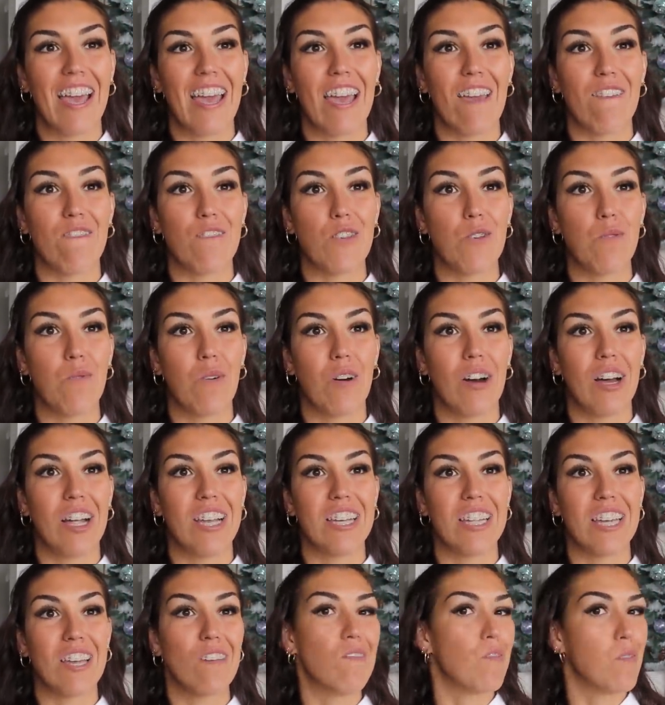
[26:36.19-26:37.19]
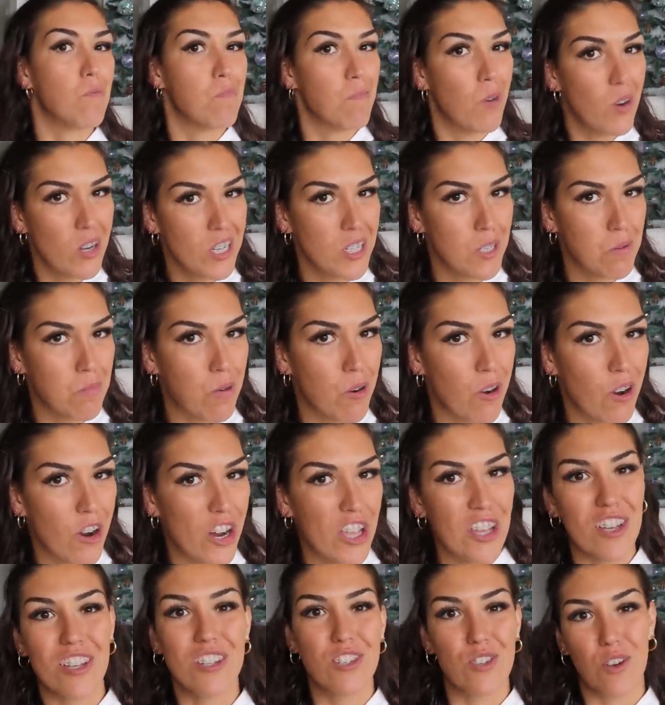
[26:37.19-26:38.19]
If you want even more
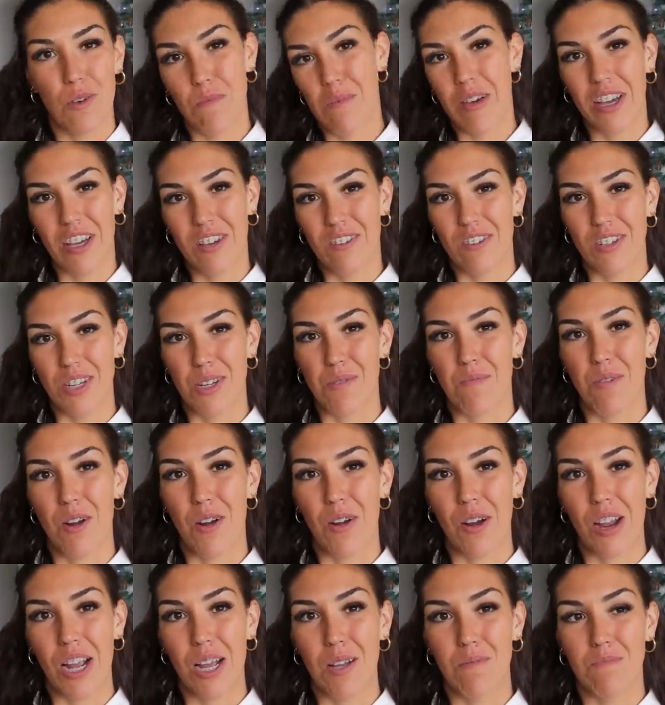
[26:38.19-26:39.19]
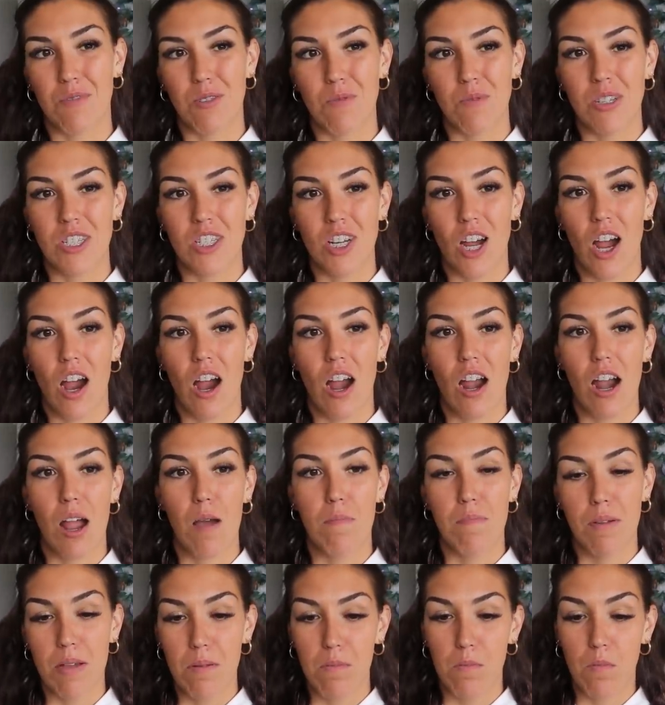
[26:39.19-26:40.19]
support, you can join my coaching programs, which are
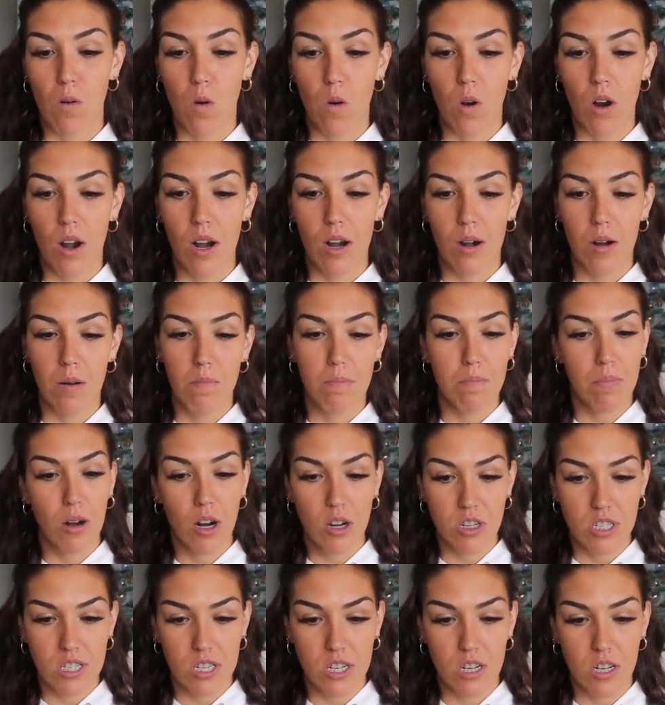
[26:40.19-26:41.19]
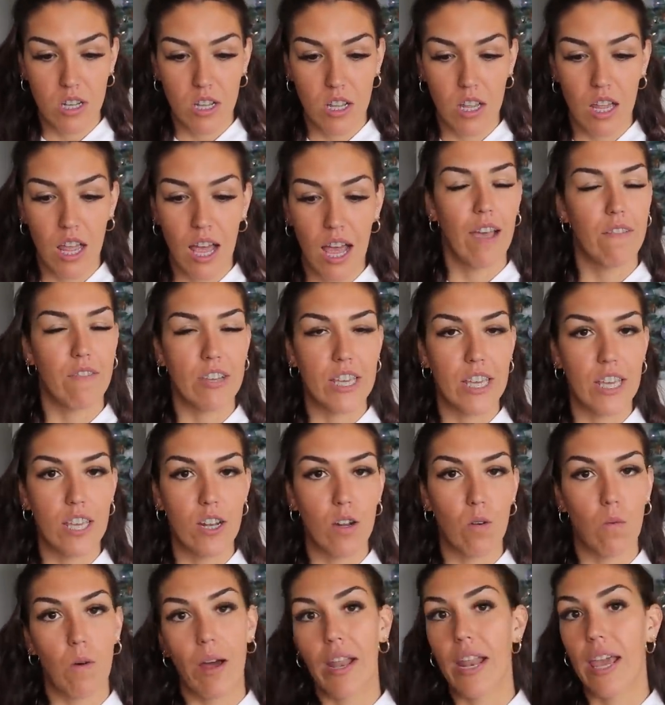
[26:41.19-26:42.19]
a bit more personal. I have a
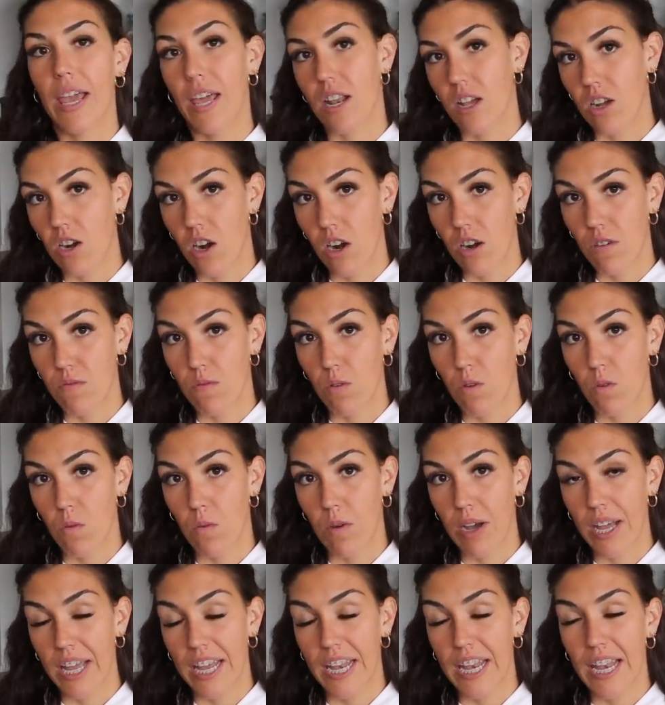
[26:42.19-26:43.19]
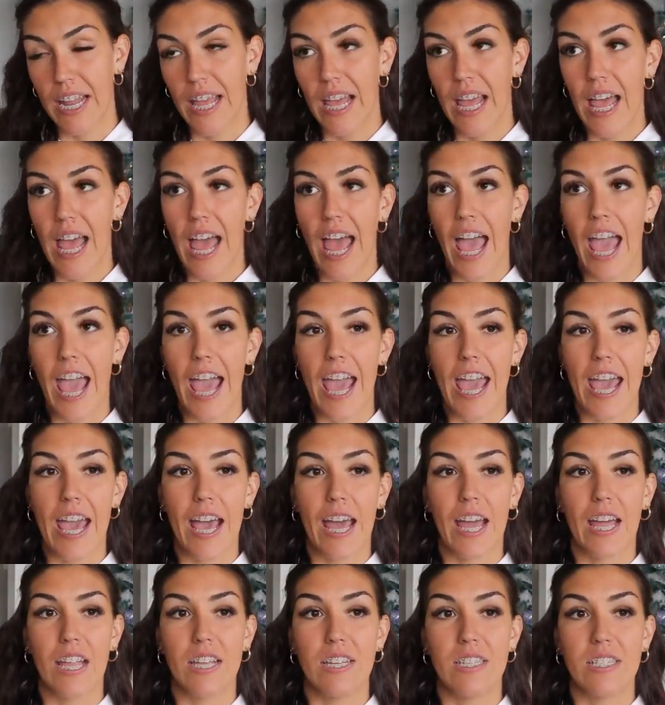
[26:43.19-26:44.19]
keto one and a carnivore one,
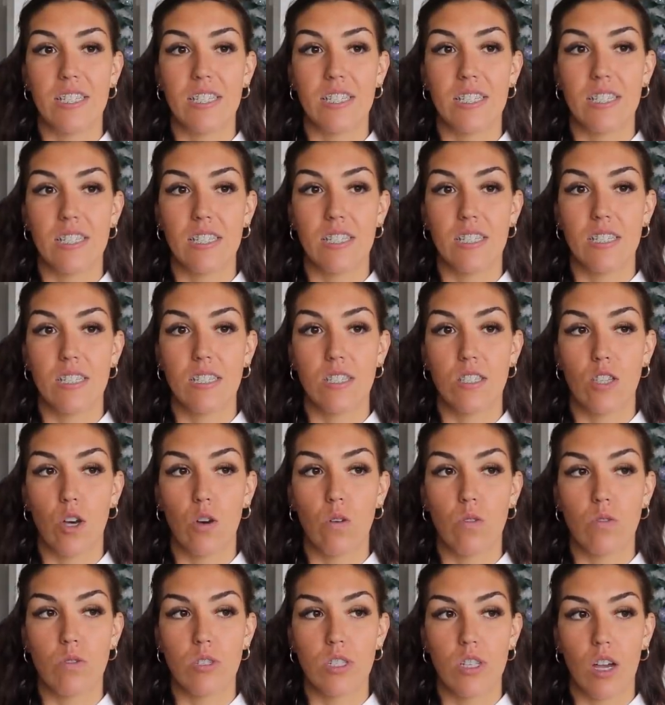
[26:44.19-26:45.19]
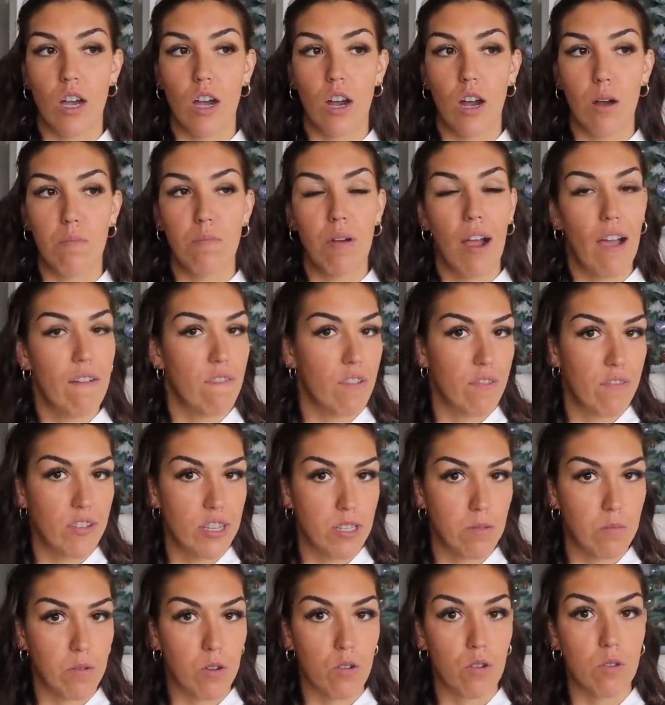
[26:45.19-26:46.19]
and those are private
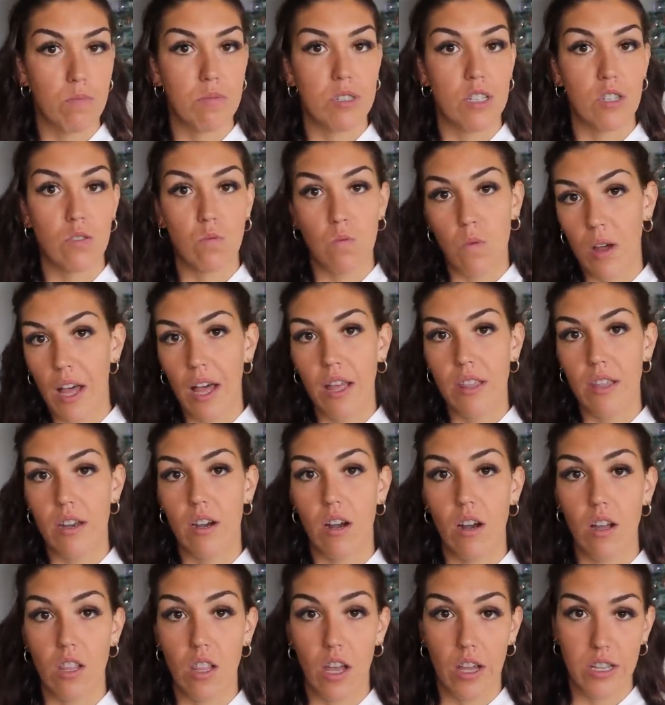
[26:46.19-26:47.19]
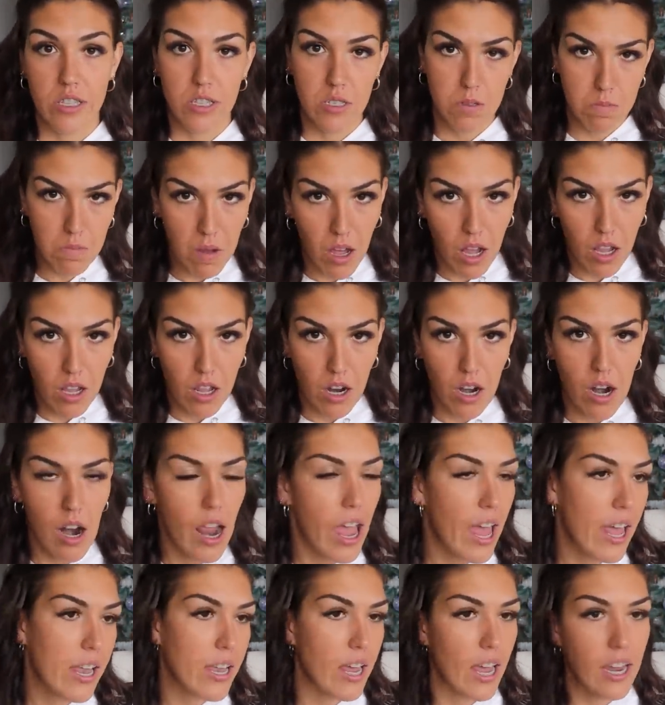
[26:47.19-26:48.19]
Facebook groups as well that are a lot smaller,
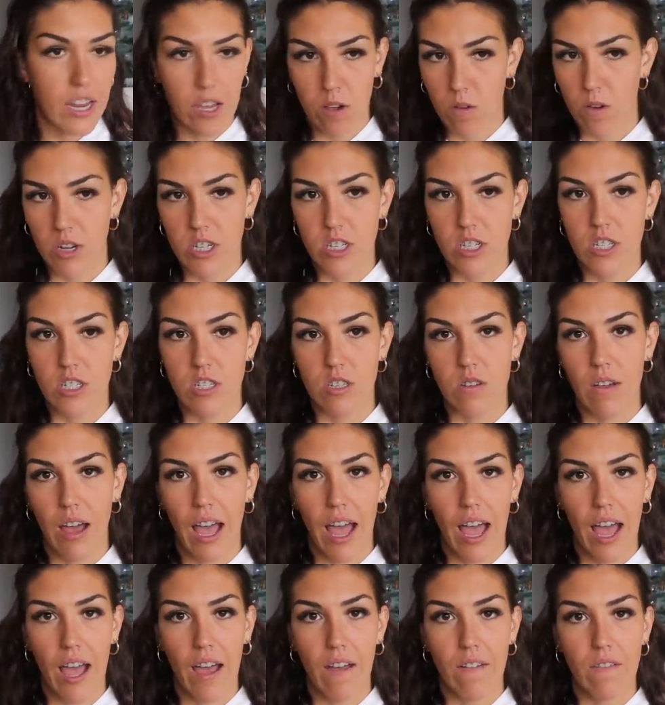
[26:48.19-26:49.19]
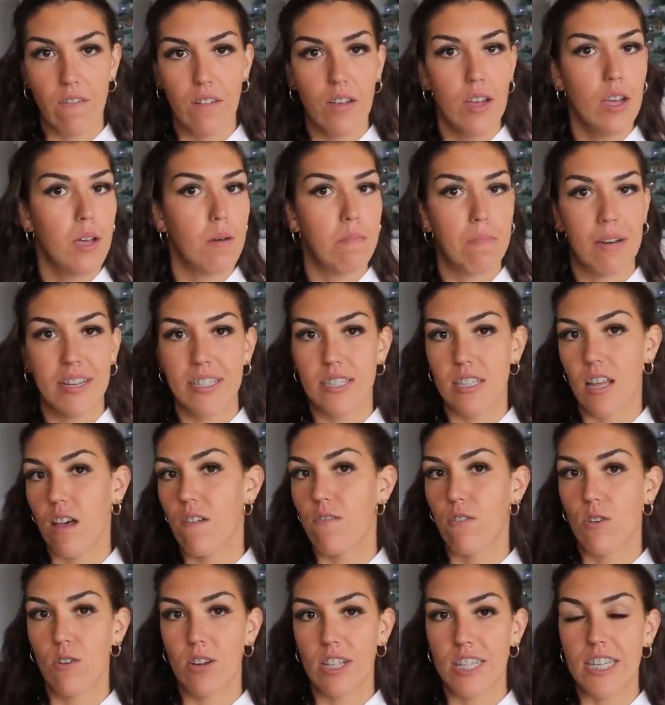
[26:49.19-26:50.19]
and any questions you have,
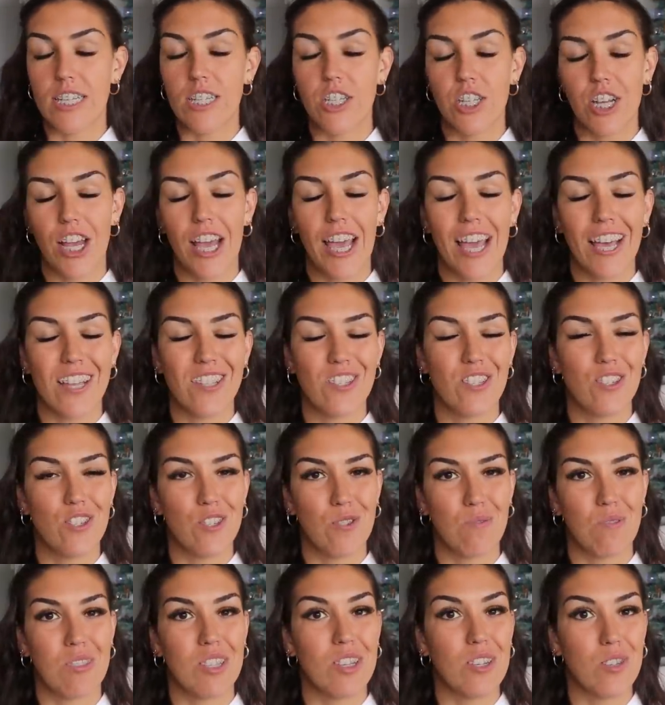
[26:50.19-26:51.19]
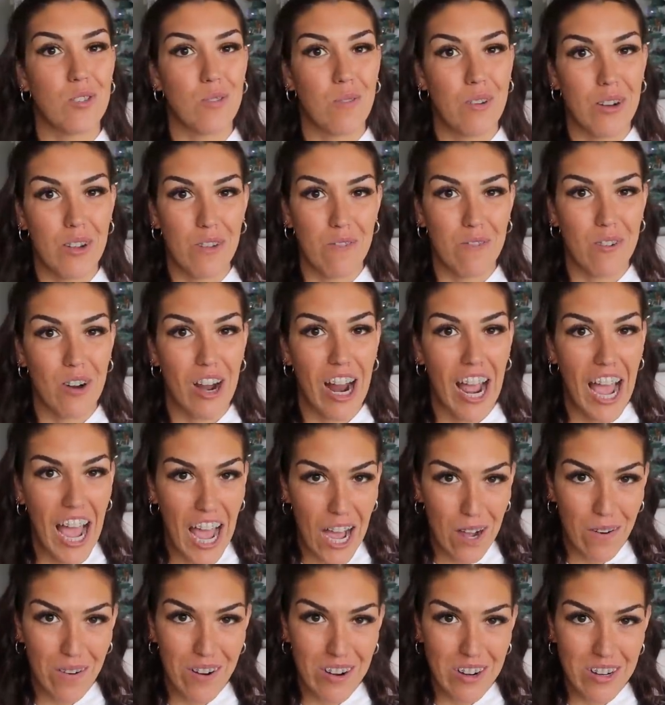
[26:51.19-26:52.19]
myself or Alicia answers within 24
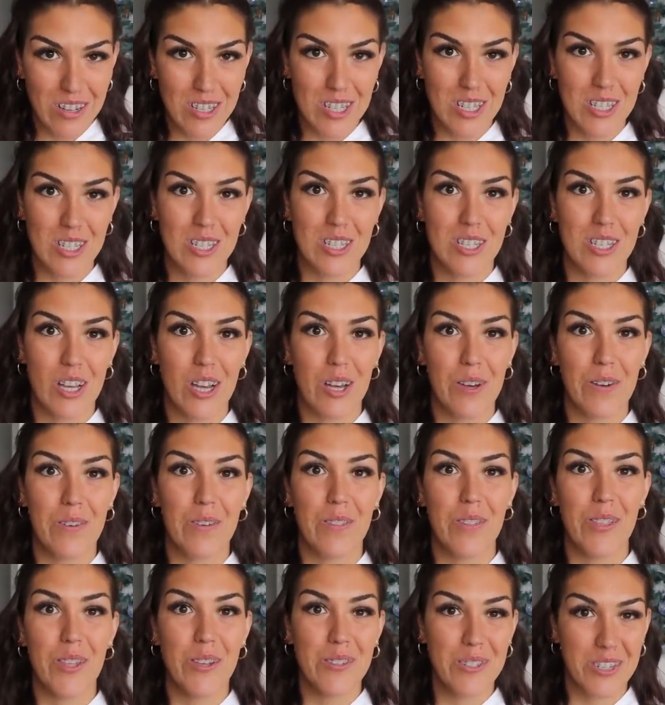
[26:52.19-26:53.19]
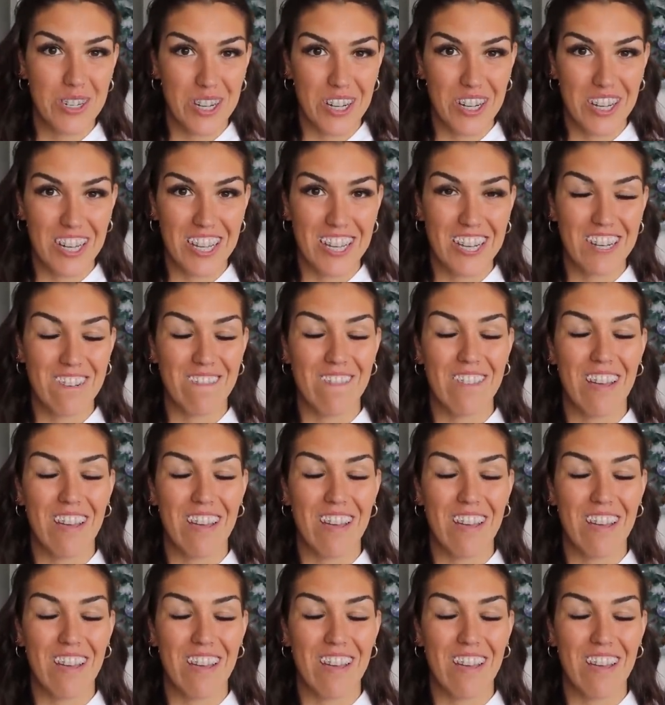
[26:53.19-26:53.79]
hours. So those are good.